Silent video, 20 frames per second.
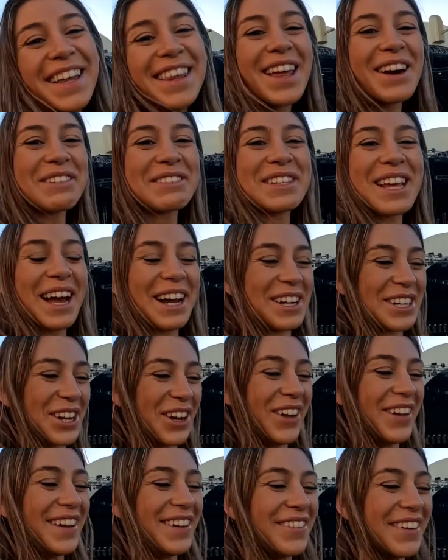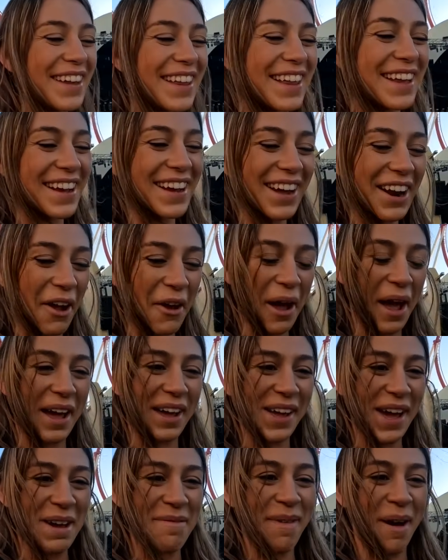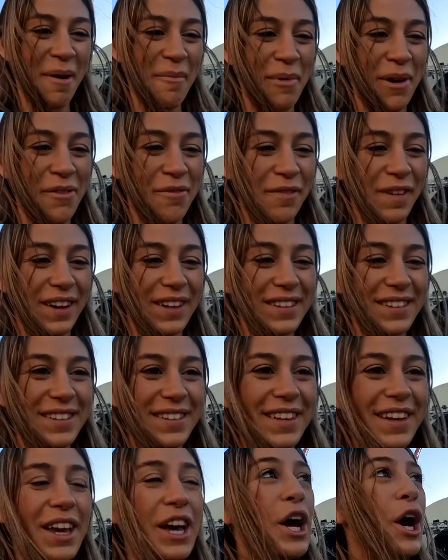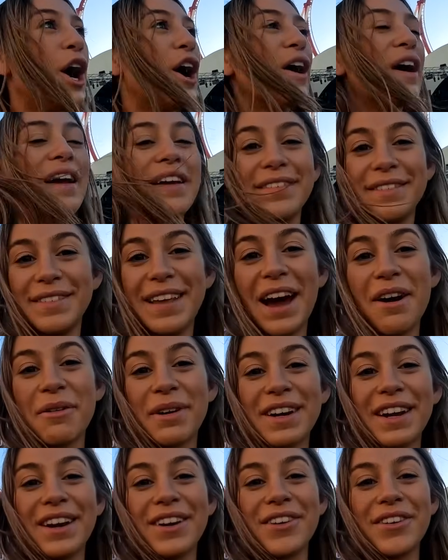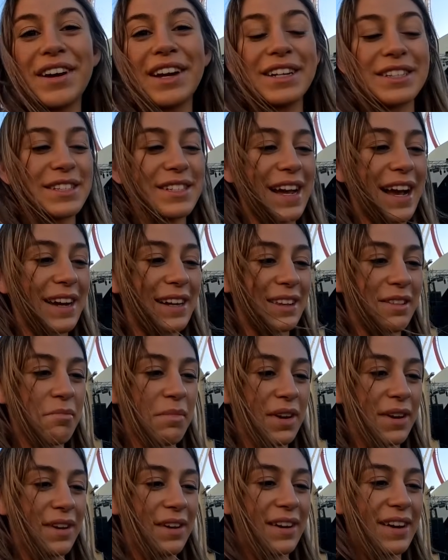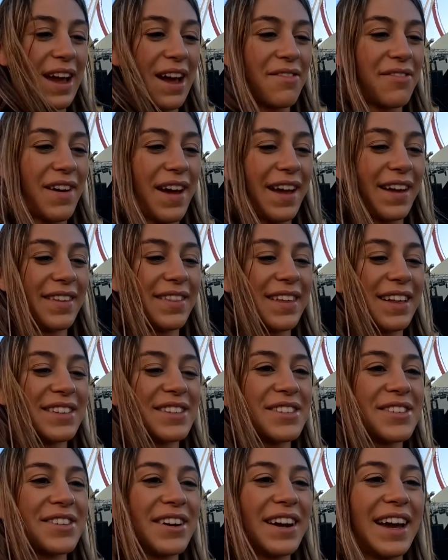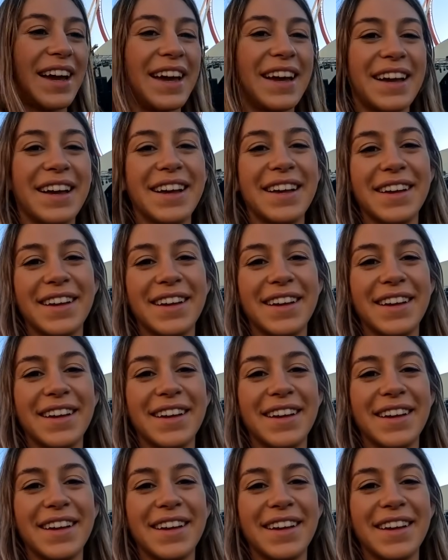That was actually really good. Okay, it came out perfect. Alright, now we're gonna go get a snack in the Minion Cafe. That's great.